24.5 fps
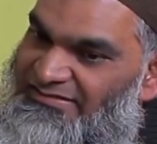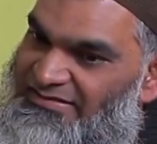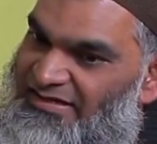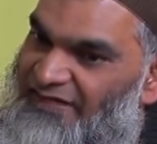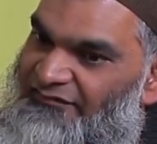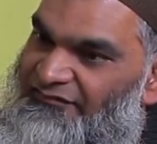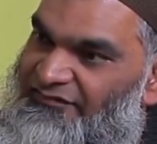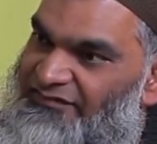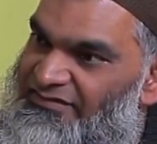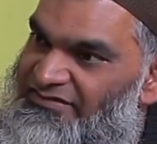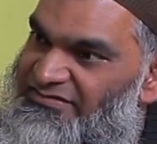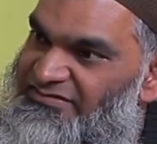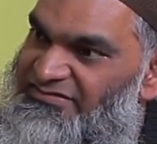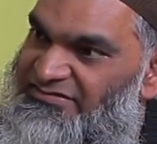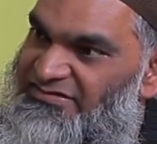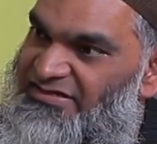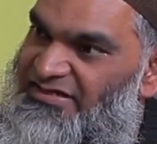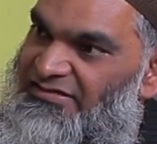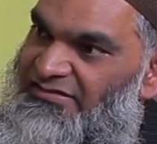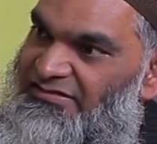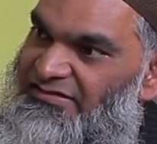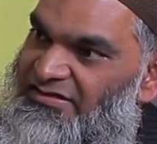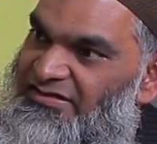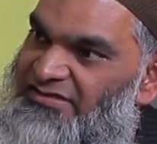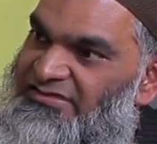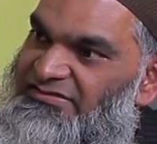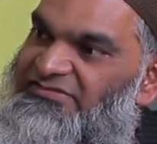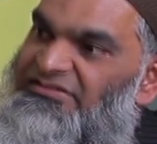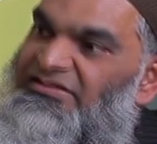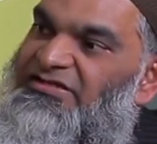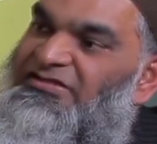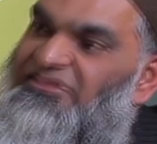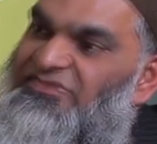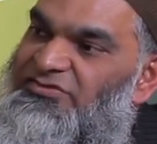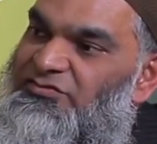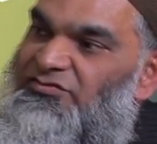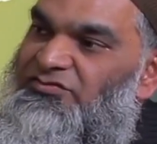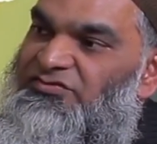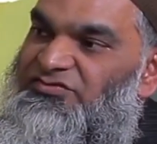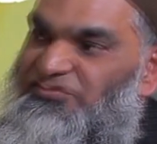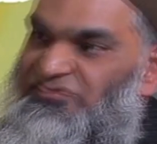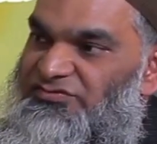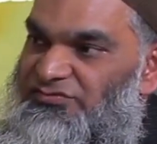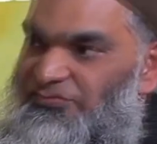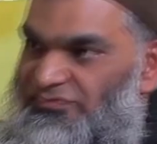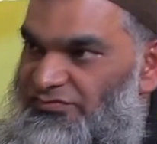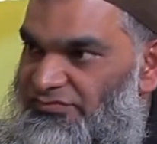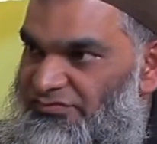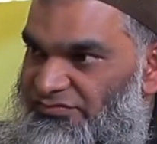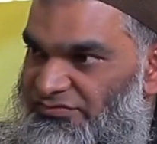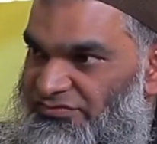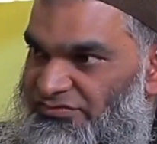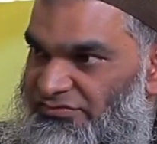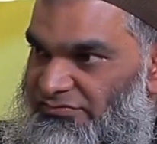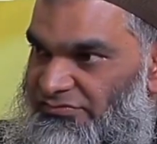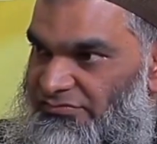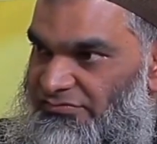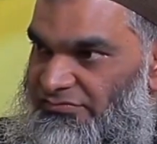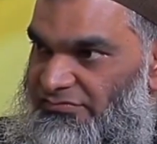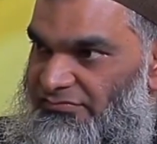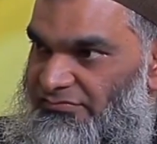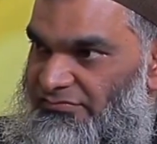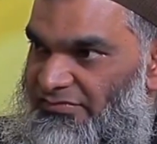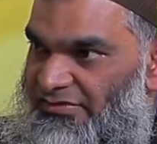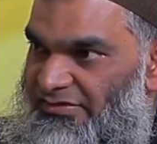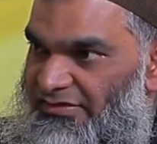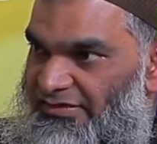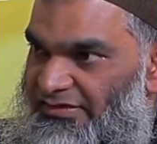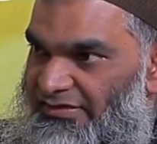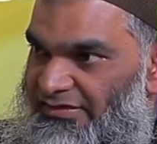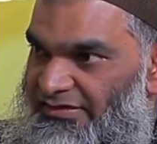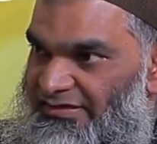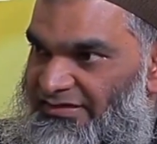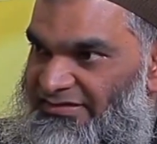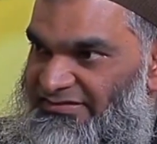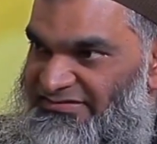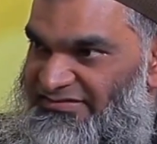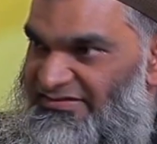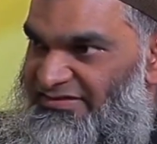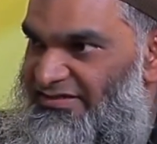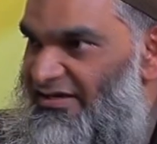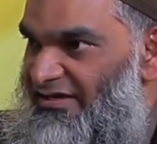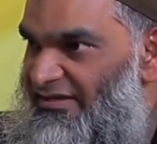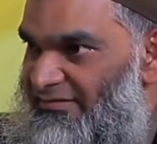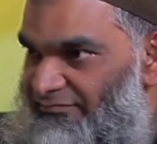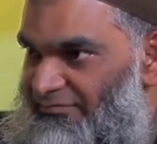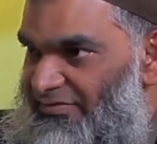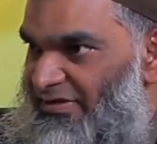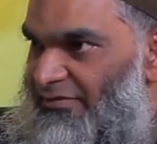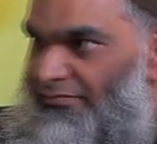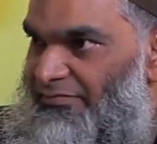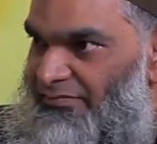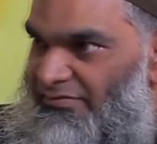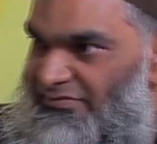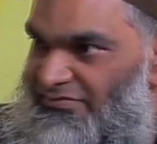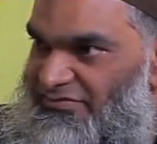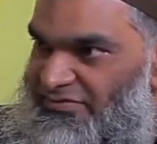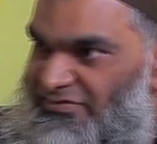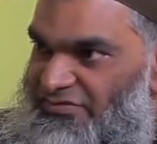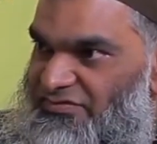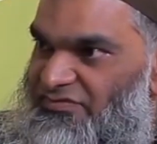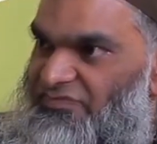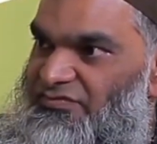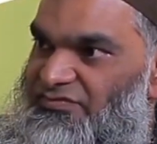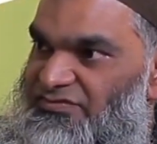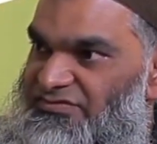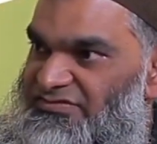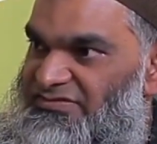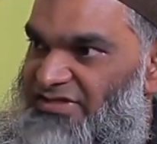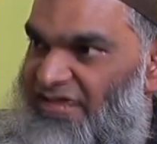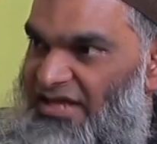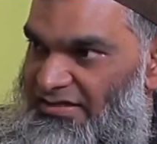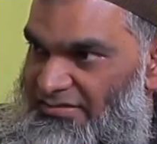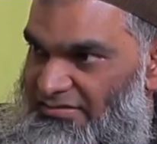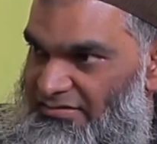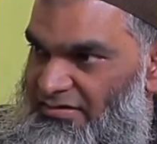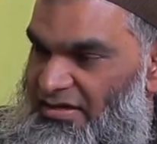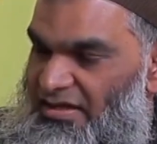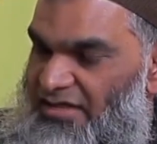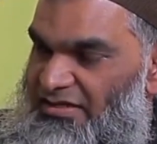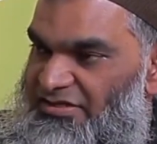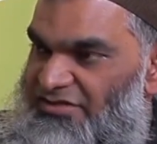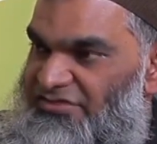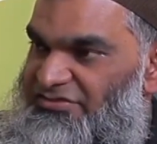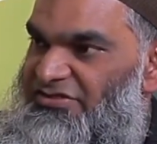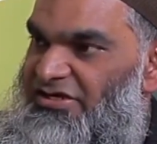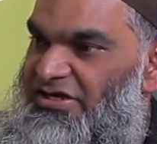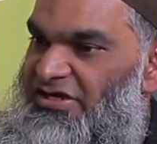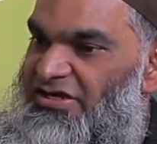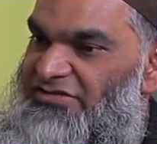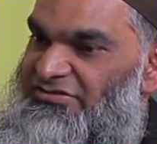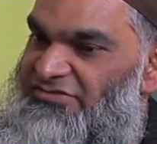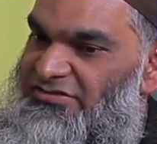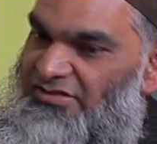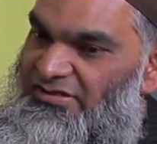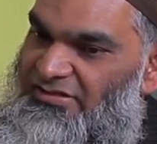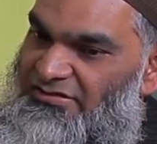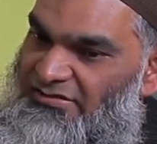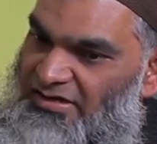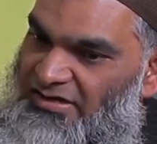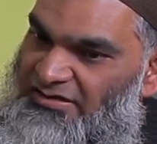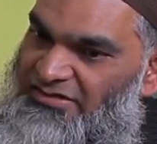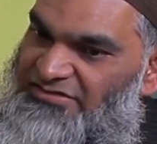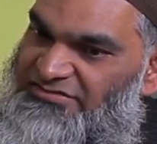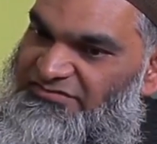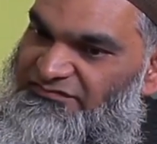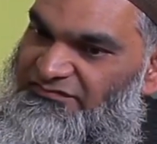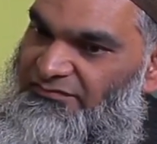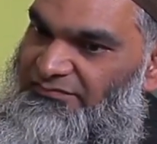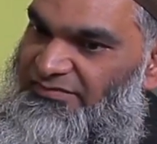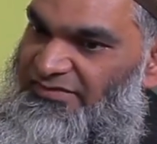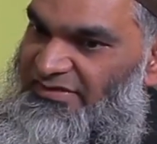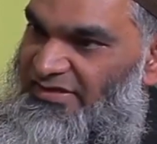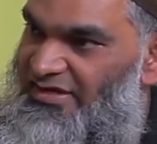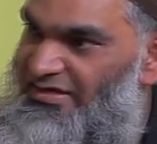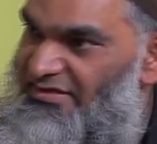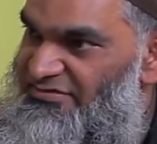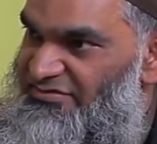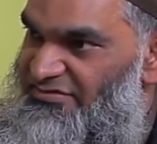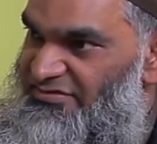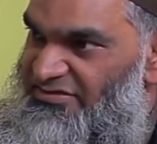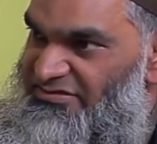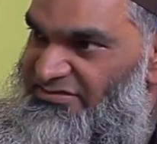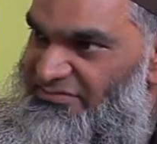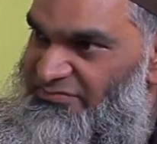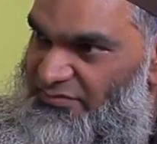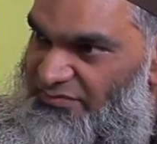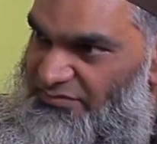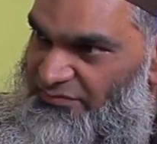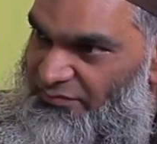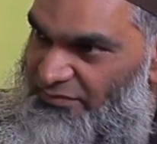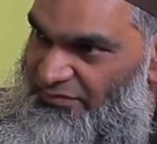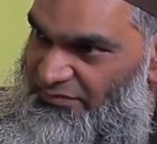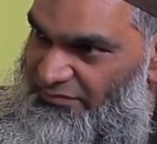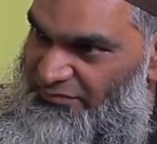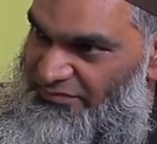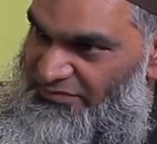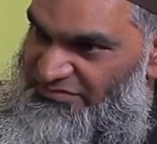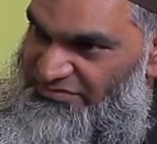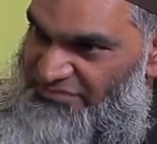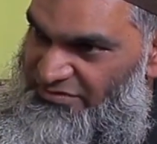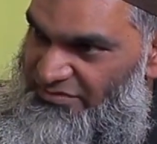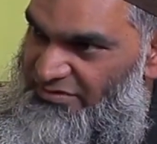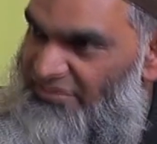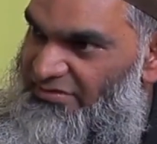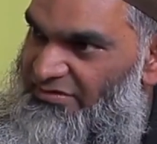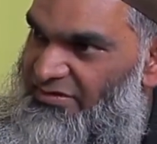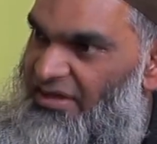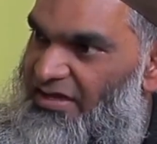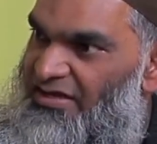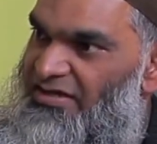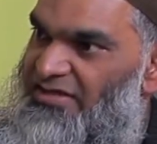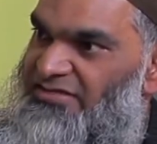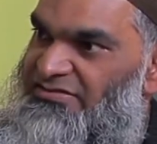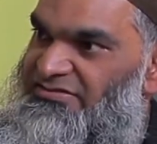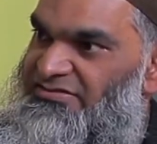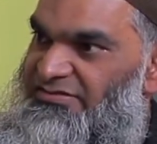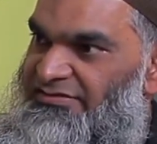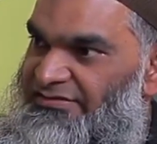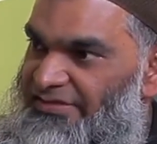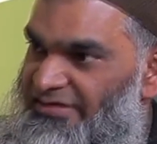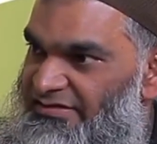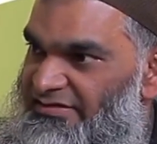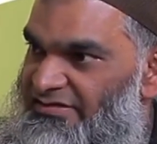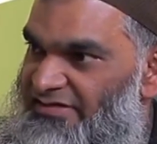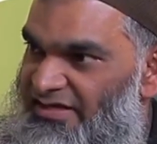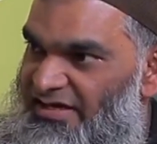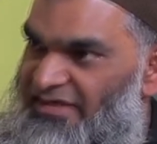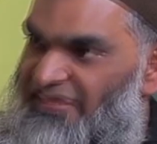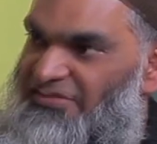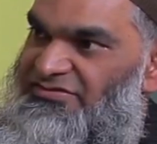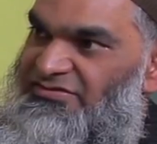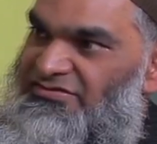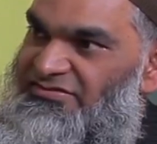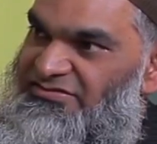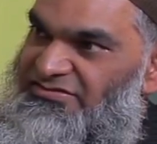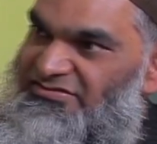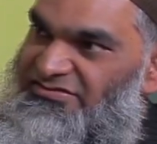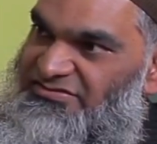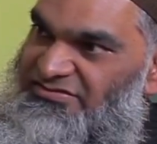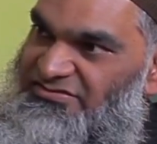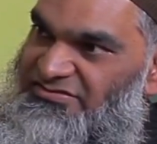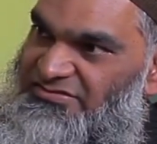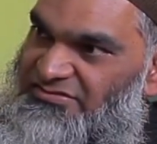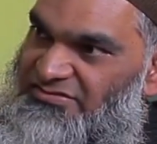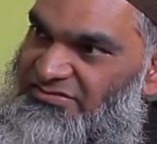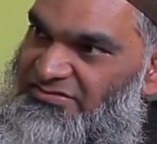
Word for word: the devils then continue to, to uh, instigate people to use that knowledge. So the knowledge from the angels was good knowledge, and then the angel is,